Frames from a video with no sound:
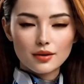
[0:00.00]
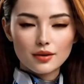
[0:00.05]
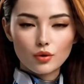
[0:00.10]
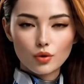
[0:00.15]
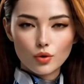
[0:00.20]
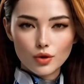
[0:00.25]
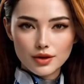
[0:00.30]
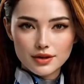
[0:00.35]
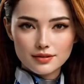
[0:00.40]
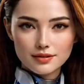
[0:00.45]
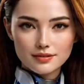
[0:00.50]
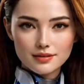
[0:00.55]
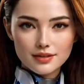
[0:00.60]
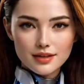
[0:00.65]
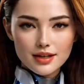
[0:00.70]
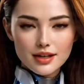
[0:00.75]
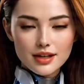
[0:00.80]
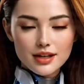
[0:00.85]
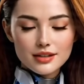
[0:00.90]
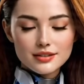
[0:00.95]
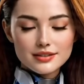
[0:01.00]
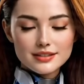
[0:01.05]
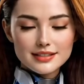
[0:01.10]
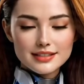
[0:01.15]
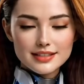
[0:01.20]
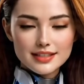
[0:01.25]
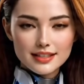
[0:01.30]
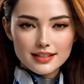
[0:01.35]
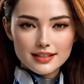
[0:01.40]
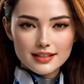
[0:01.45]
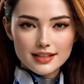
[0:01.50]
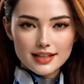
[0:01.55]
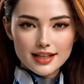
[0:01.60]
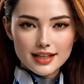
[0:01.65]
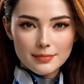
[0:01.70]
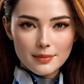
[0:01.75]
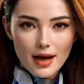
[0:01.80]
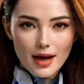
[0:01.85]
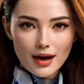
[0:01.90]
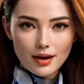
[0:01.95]
Rook to a 2, it is
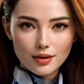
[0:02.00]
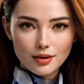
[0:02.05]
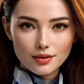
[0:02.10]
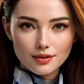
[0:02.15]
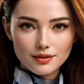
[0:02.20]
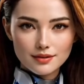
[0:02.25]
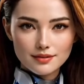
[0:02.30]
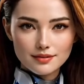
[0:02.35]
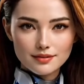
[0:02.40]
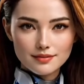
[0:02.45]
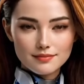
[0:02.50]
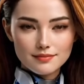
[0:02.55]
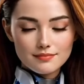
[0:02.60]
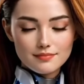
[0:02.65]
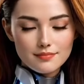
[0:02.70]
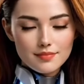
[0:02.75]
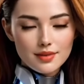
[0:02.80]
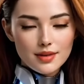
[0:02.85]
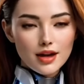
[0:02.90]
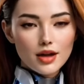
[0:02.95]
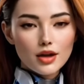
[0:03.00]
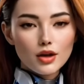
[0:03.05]
going to g2.